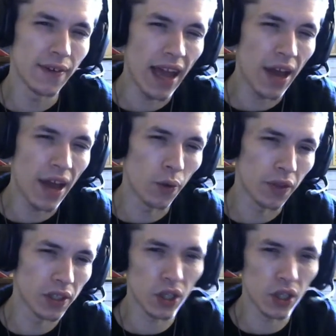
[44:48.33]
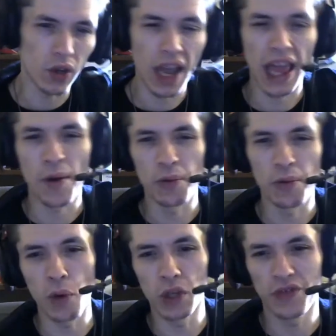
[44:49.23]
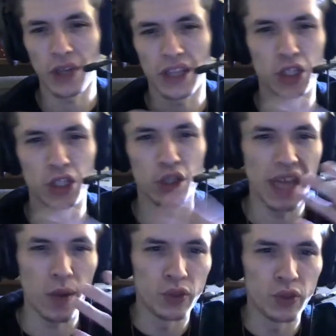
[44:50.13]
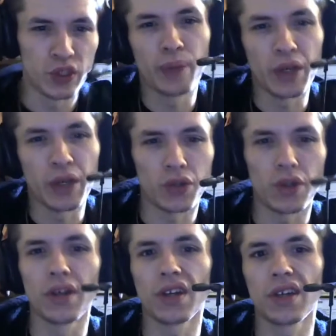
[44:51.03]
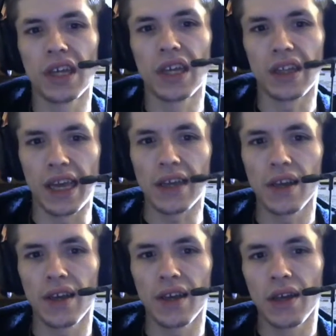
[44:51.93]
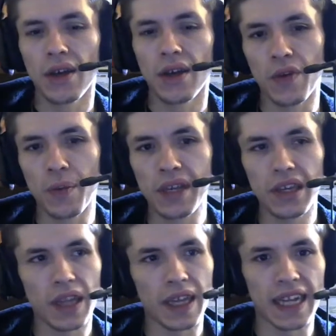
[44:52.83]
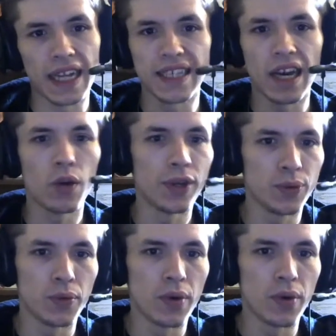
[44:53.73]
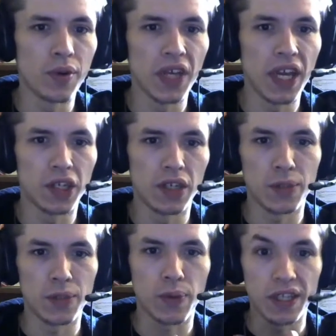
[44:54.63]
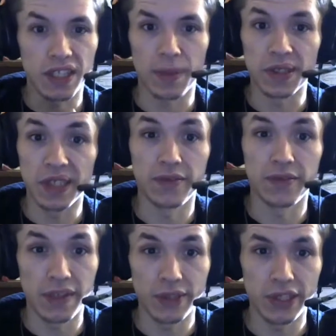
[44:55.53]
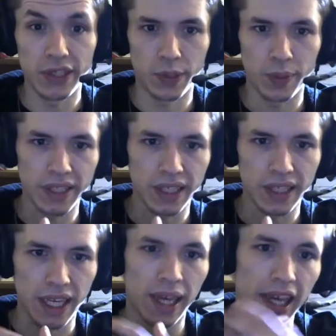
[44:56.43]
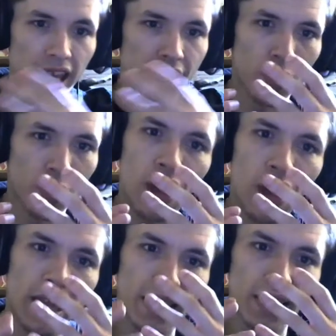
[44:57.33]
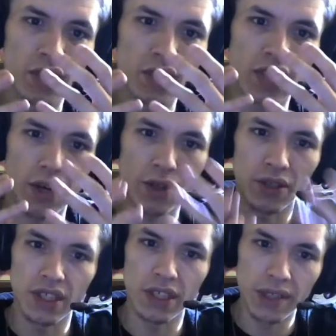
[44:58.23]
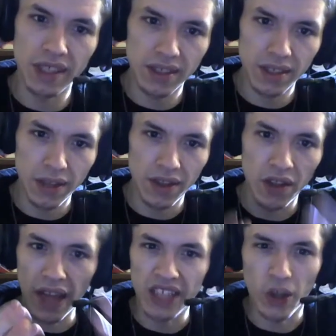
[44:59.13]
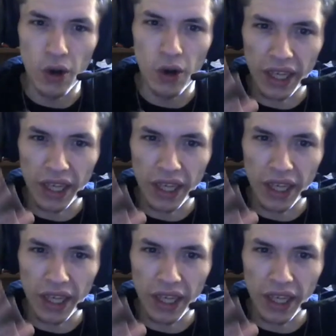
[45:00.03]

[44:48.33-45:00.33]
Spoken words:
I don't think so. I would always feel like there should be that one special arc. Like for me, like that's how it was with Rurouni Kenshin, and that's why it's like my second favorite series because like even though I like the entire series, the last arc is